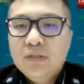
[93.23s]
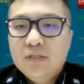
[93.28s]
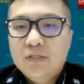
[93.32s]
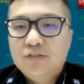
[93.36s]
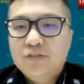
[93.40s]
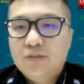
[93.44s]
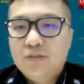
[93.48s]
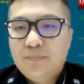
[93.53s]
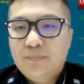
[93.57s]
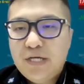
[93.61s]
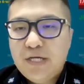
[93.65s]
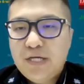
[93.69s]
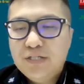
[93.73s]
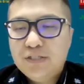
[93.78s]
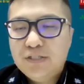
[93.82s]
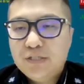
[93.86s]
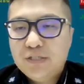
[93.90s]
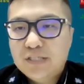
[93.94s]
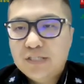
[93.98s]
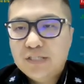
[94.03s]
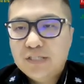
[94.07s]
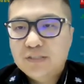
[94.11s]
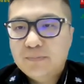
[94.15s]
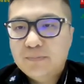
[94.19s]
The speech
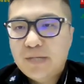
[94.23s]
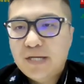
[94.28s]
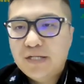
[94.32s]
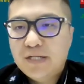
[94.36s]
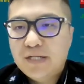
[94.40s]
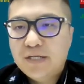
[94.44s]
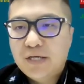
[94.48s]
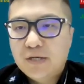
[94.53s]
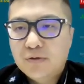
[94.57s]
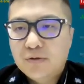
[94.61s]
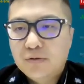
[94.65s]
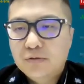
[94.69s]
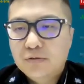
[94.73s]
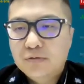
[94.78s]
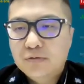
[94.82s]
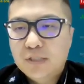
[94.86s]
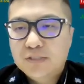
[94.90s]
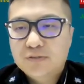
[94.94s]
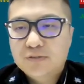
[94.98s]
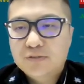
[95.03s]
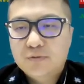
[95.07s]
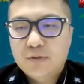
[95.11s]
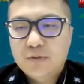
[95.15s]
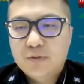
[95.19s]
is mainly
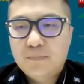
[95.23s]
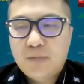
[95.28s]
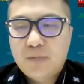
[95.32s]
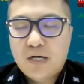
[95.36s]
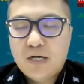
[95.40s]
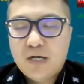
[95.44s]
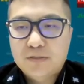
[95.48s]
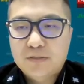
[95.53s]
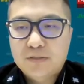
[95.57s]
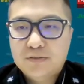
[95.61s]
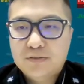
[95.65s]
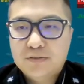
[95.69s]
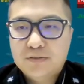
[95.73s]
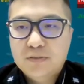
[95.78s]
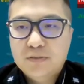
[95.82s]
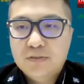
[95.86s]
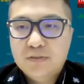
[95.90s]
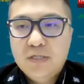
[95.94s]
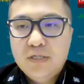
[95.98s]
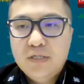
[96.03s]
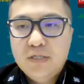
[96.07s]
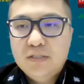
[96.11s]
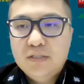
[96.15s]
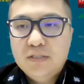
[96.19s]
include three parts.
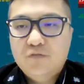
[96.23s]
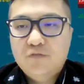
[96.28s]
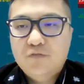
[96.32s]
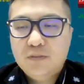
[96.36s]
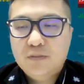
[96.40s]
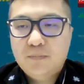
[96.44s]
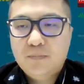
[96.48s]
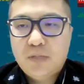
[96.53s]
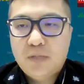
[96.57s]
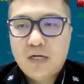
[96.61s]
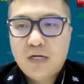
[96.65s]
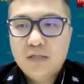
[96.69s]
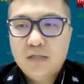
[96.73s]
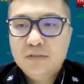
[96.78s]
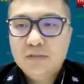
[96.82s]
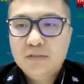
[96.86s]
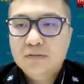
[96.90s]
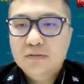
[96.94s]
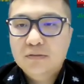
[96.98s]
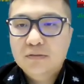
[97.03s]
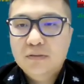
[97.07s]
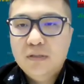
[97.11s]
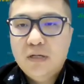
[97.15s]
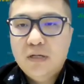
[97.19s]
The first
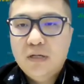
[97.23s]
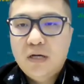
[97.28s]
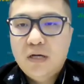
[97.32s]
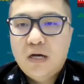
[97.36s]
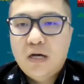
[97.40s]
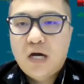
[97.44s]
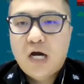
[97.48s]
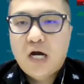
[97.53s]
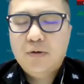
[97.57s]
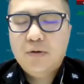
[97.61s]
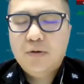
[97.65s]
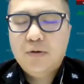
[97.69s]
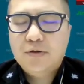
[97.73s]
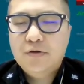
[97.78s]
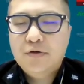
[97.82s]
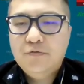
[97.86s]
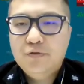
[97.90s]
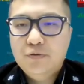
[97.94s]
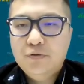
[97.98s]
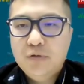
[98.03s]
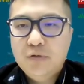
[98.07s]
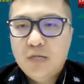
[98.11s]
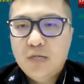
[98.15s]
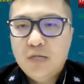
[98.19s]
part, I will give
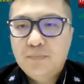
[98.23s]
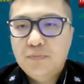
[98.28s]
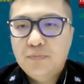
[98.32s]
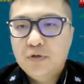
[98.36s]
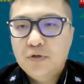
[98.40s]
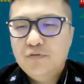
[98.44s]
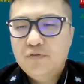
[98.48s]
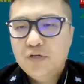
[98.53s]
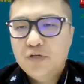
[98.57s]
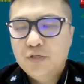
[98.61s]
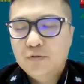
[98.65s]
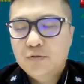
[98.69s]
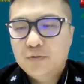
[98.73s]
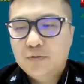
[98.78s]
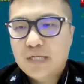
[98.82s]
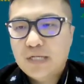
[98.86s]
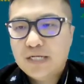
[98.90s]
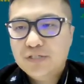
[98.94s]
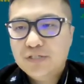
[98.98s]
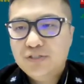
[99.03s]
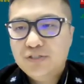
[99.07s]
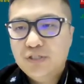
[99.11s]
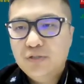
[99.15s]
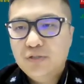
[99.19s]
you a brief
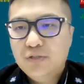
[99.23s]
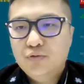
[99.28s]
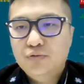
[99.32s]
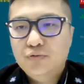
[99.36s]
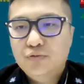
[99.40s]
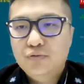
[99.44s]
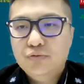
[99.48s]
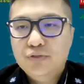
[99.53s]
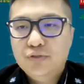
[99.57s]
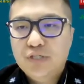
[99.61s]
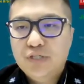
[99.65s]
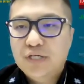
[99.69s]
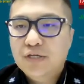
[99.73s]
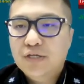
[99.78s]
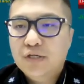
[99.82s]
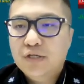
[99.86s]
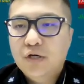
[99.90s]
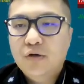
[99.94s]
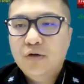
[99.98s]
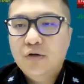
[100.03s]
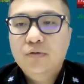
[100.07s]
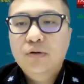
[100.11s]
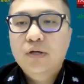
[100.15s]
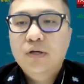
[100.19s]
introduction to
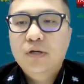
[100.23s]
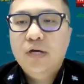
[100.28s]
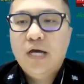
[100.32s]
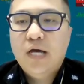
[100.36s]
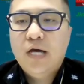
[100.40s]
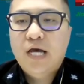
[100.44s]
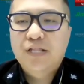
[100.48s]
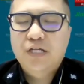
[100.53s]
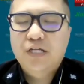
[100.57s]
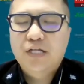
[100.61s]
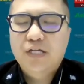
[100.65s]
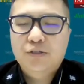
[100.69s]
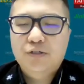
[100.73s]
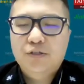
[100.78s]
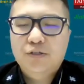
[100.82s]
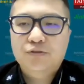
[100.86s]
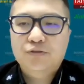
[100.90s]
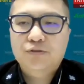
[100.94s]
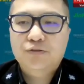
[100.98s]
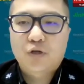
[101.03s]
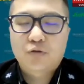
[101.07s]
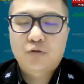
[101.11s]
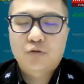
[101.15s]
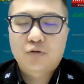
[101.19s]
JinKO Energy
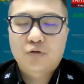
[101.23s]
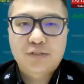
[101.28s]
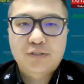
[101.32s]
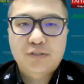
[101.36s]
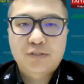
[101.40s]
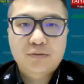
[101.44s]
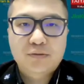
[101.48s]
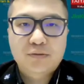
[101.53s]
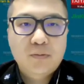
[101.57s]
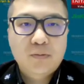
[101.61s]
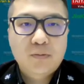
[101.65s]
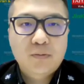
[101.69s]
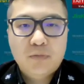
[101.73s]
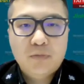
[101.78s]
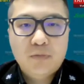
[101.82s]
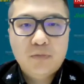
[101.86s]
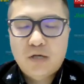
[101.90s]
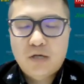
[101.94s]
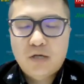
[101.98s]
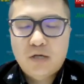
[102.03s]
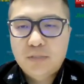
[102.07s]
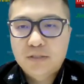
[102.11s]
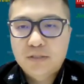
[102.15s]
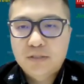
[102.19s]
Storage
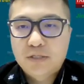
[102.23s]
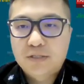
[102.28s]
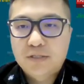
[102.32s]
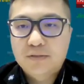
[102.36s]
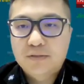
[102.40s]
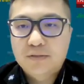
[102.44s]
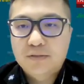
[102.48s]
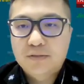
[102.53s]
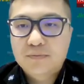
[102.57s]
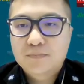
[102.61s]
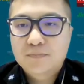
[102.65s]
Company.